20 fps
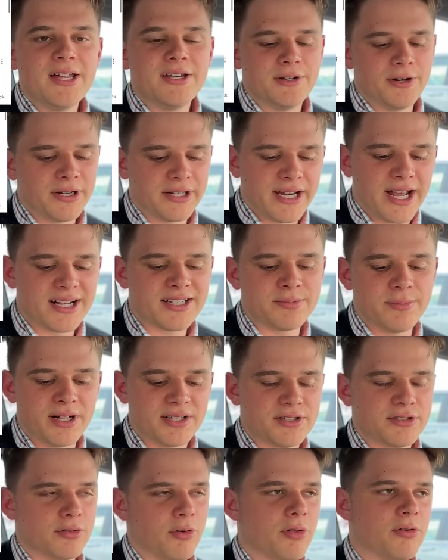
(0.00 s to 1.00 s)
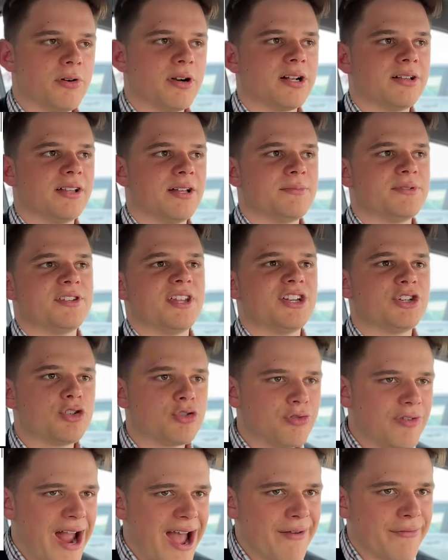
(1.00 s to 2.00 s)
during next month's solar eclipse, that
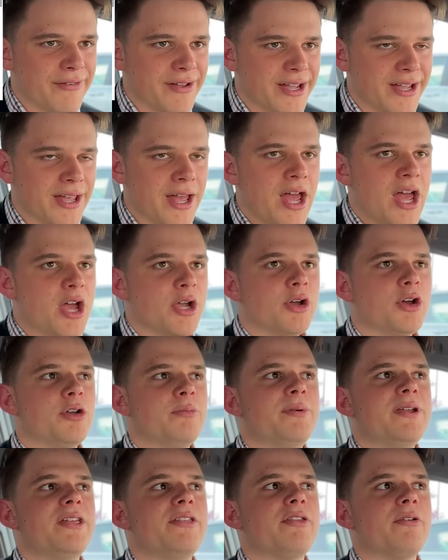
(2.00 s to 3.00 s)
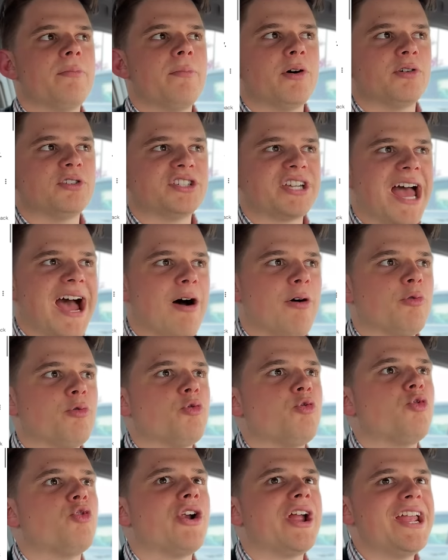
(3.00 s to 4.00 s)
traffic could be the most
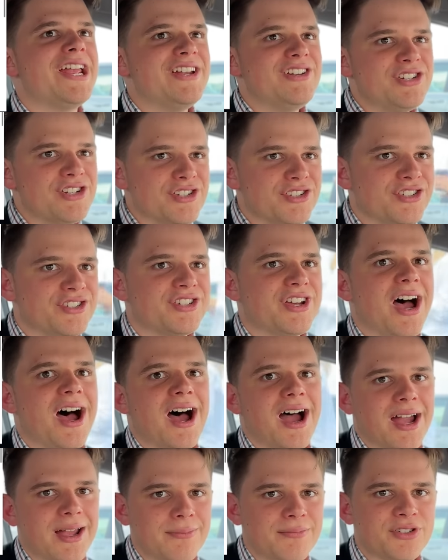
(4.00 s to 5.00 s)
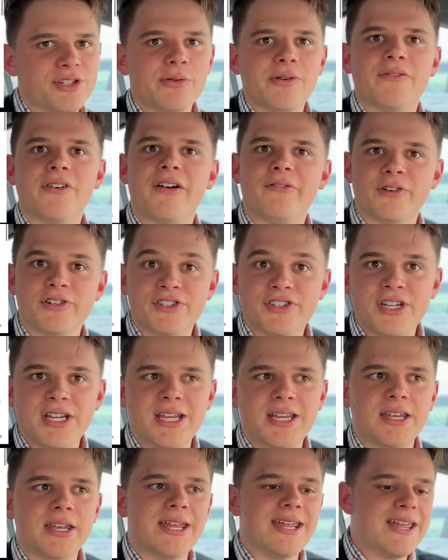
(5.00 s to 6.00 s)
outrageous times you have ever
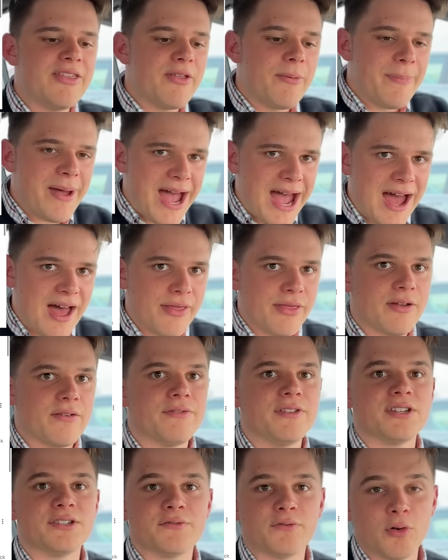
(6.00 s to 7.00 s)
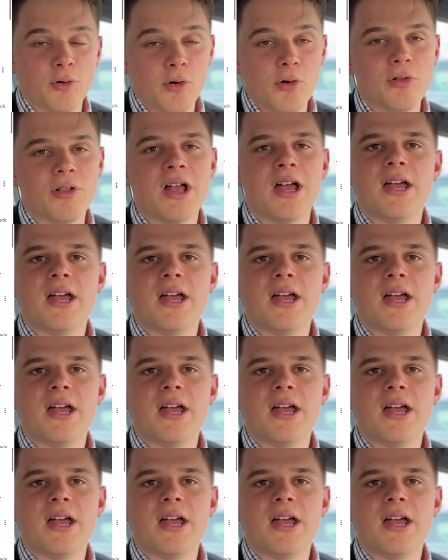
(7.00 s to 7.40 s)
seen in the path of this full